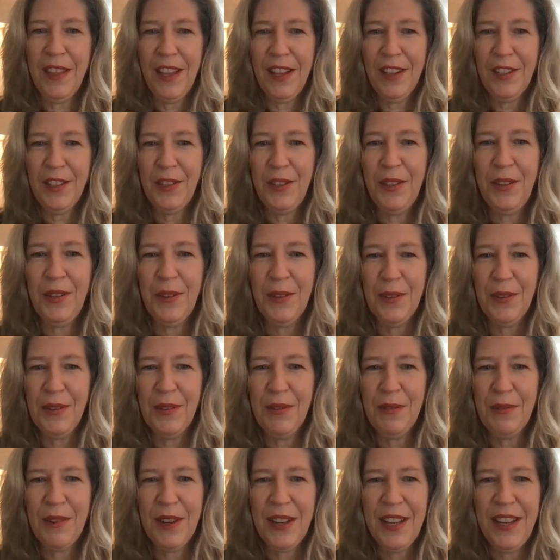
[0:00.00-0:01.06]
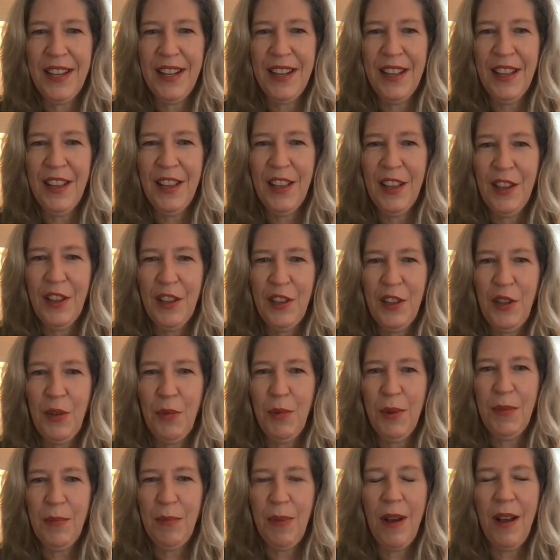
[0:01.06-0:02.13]
that too, right? You
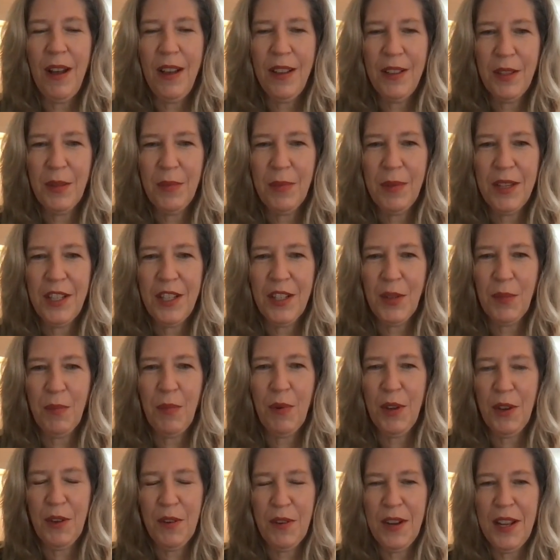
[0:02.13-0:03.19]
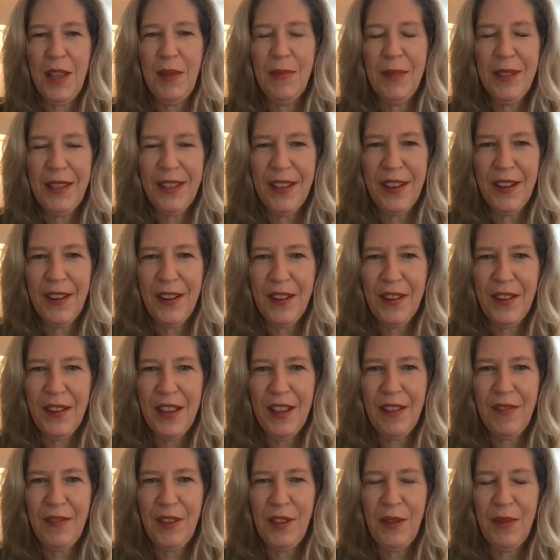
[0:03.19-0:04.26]
wouldn't possibly just put your name in there
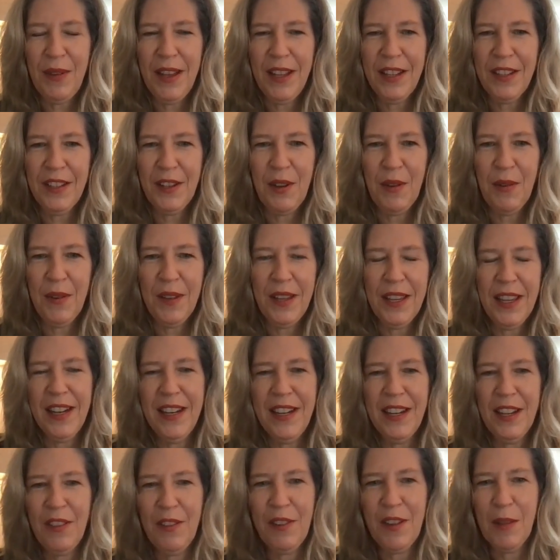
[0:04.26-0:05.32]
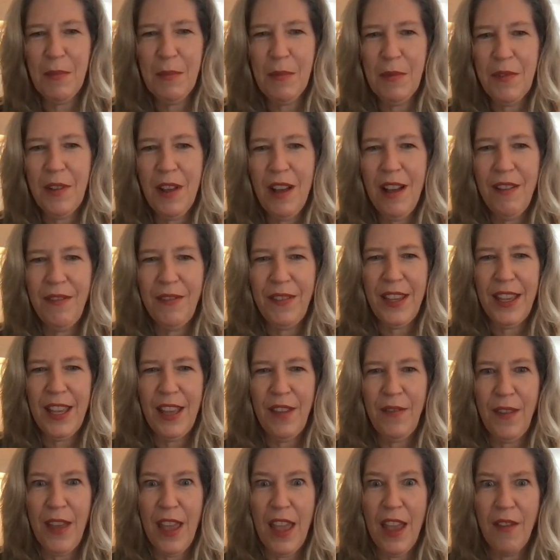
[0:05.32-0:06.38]
if you had to go and get another cup of coffee
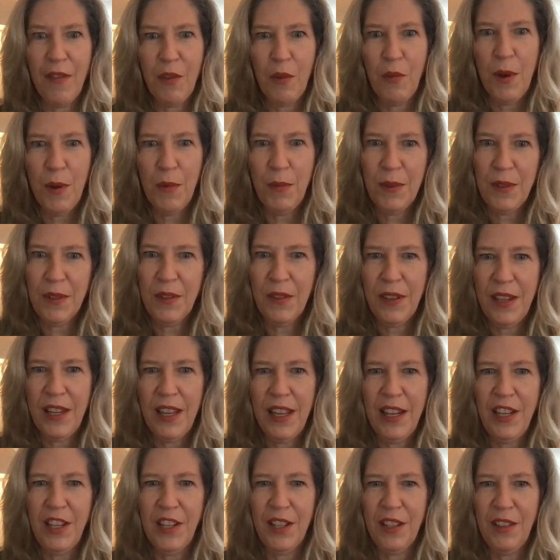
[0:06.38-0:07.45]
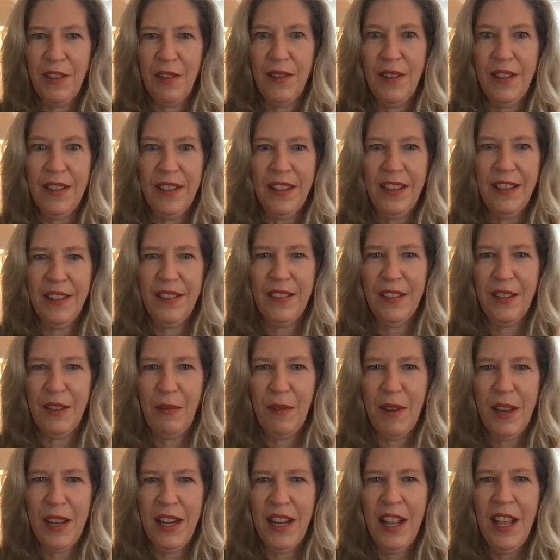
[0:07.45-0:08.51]
if everyone was looking at each other intensely,
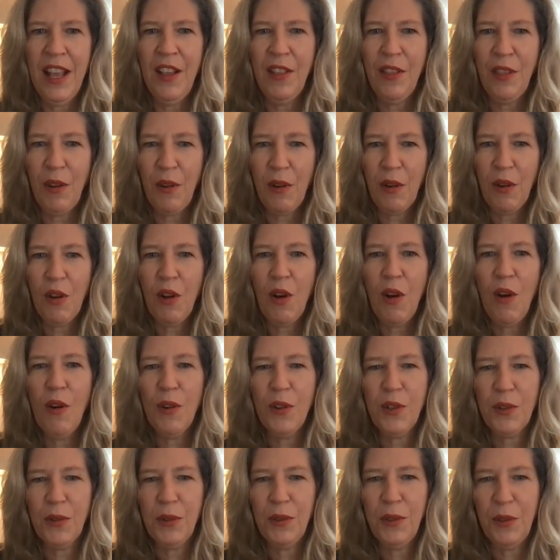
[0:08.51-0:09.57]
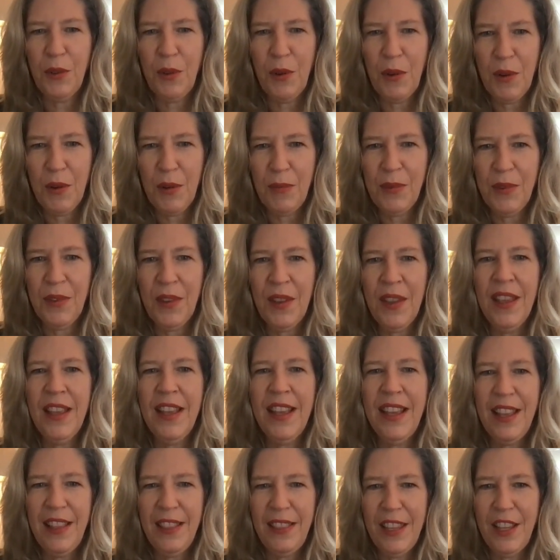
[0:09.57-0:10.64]
right? There are cultural norms
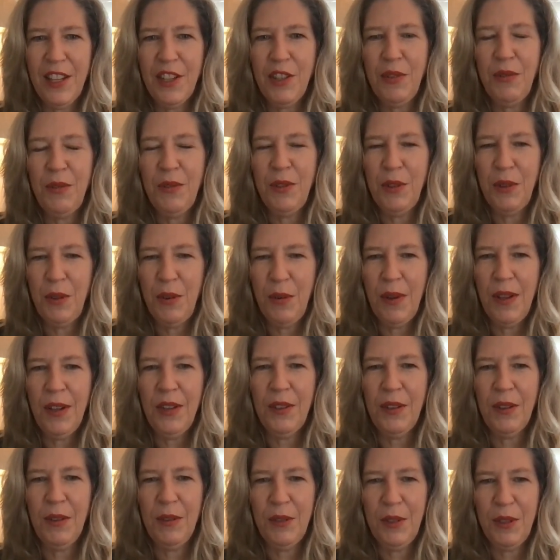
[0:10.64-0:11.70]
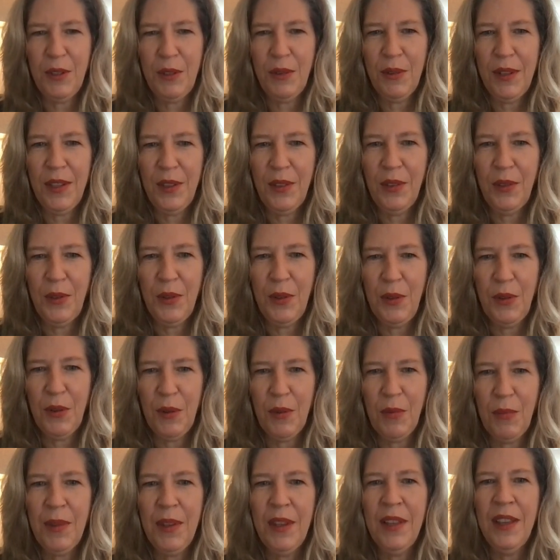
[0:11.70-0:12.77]
and things you do and don't do in
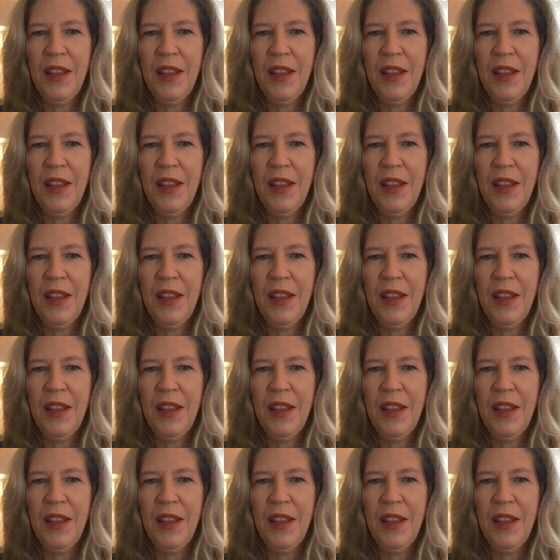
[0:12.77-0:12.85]
Zoom